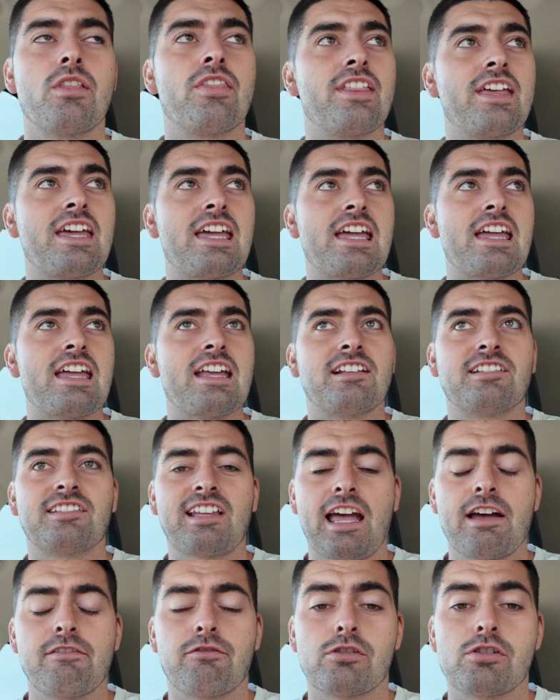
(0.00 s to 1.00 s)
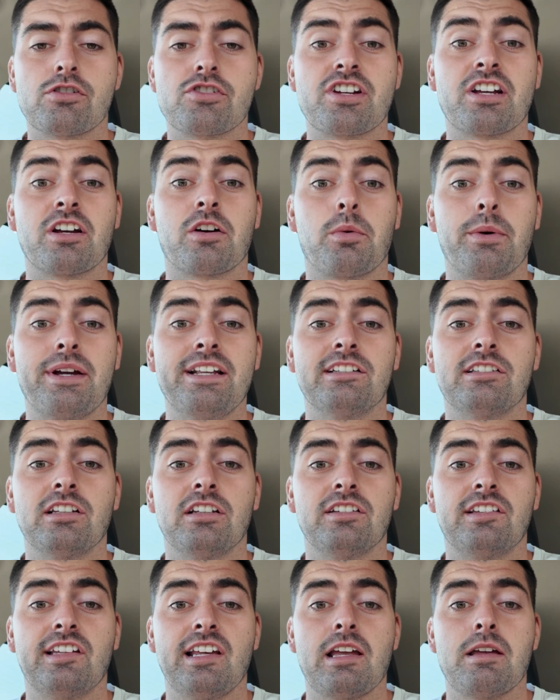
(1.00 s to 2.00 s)
the State of Origin
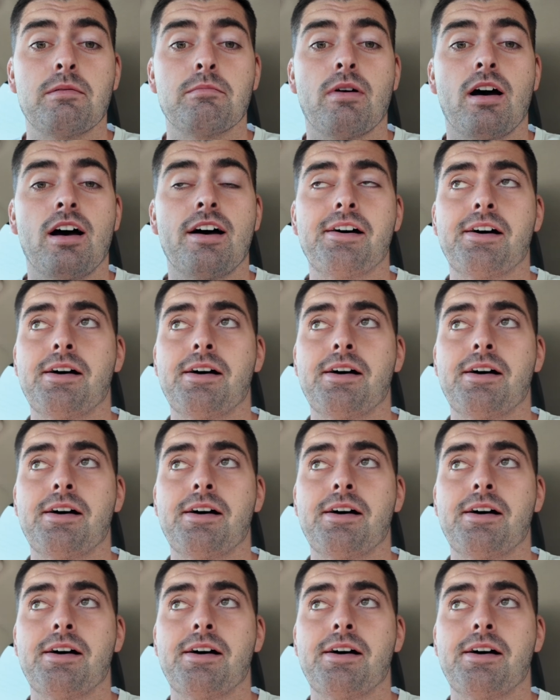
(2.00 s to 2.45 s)
Queensland team.